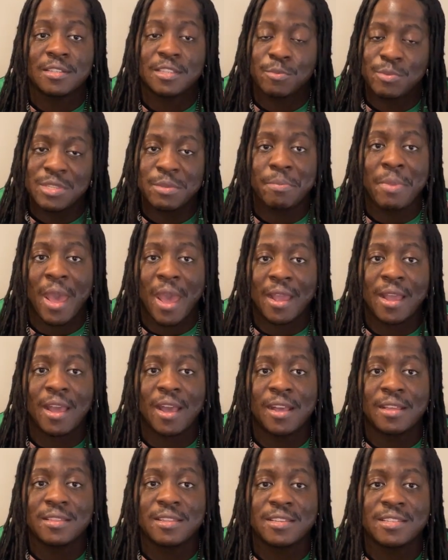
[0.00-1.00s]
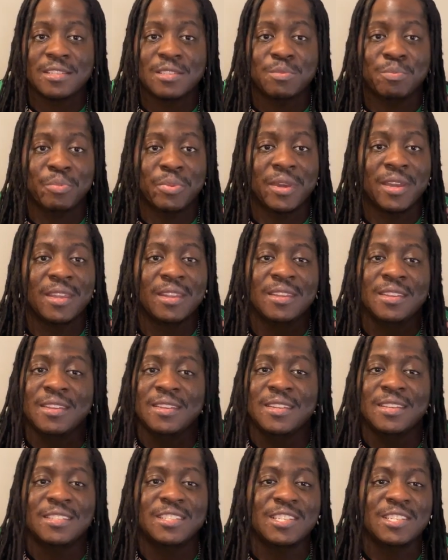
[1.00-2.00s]
He was a bad guy in this, but
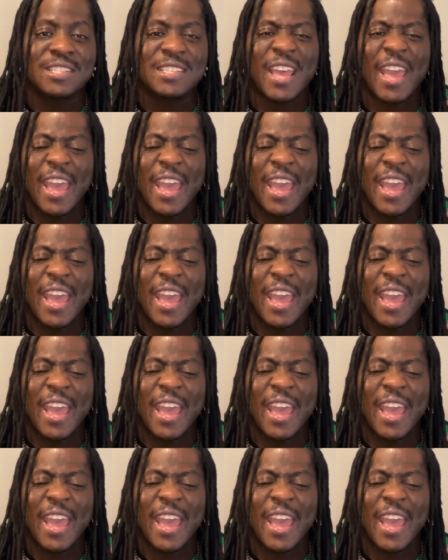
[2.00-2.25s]
just